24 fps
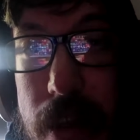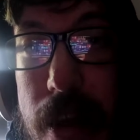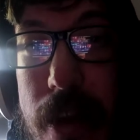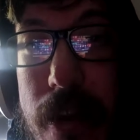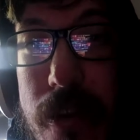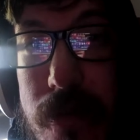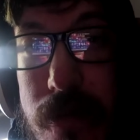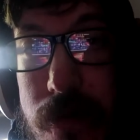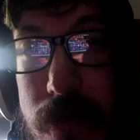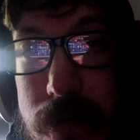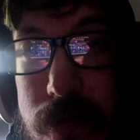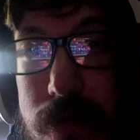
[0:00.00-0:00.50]

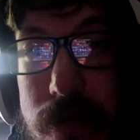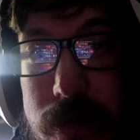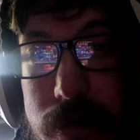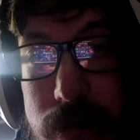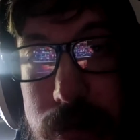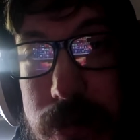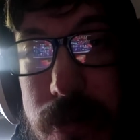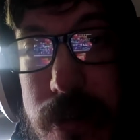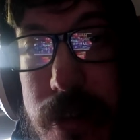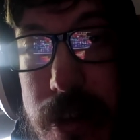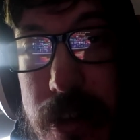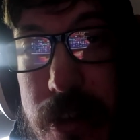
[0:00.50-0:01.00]
then
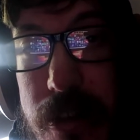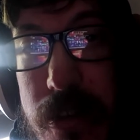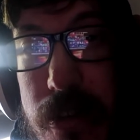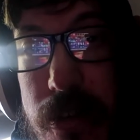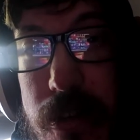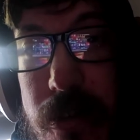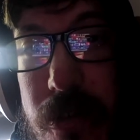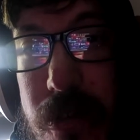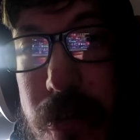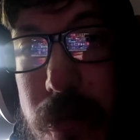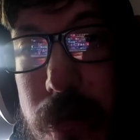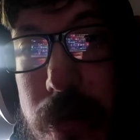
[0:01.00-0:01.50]

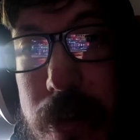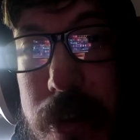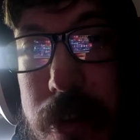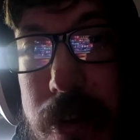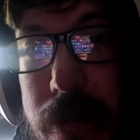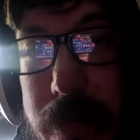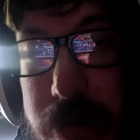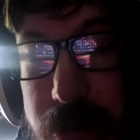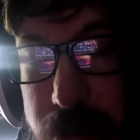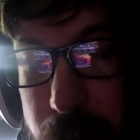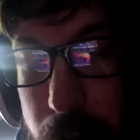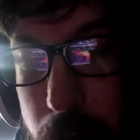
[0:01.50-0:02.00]
continue doing
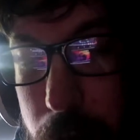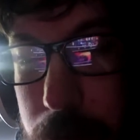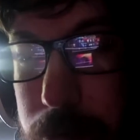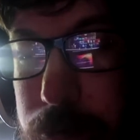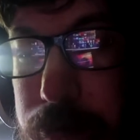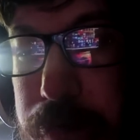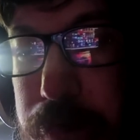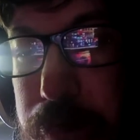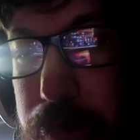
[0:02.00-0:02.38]
them. So